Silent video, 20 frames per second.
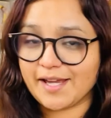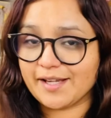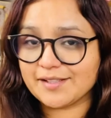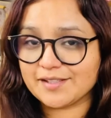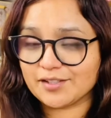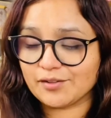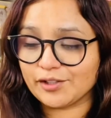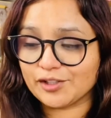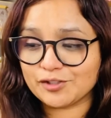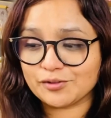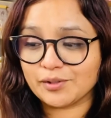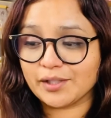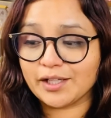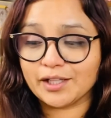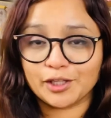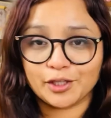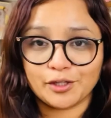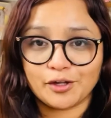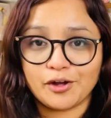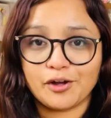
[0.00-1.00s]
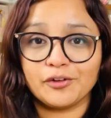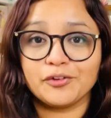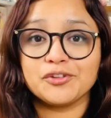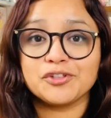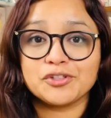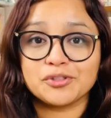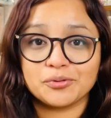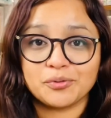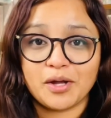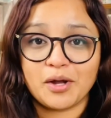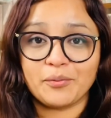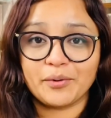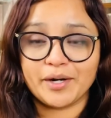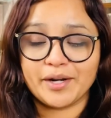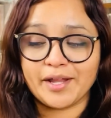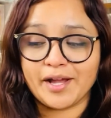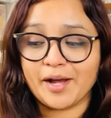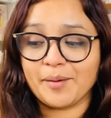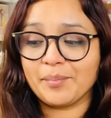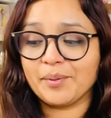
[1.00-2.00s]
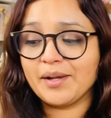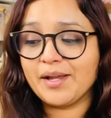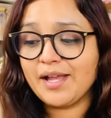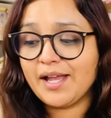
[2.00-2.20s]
so I took a long 2-hour nap